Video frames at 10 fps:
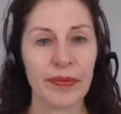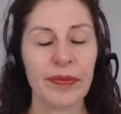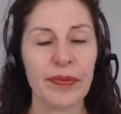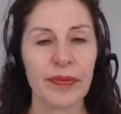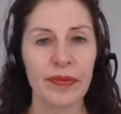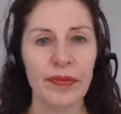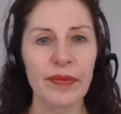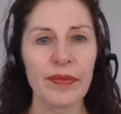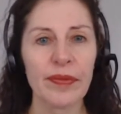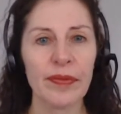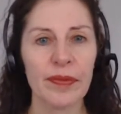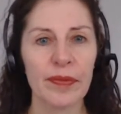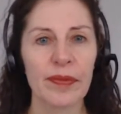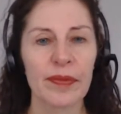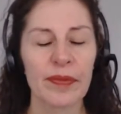
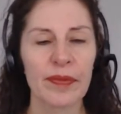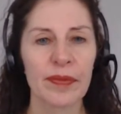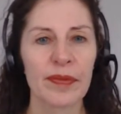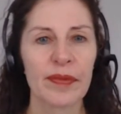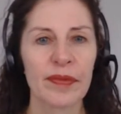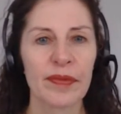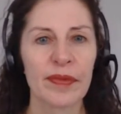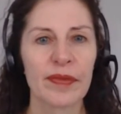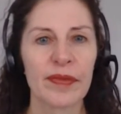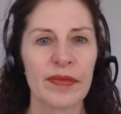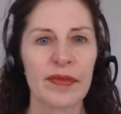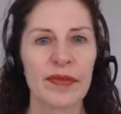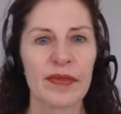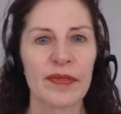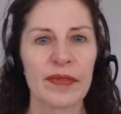
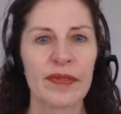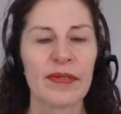No words are spoken by the person on screen.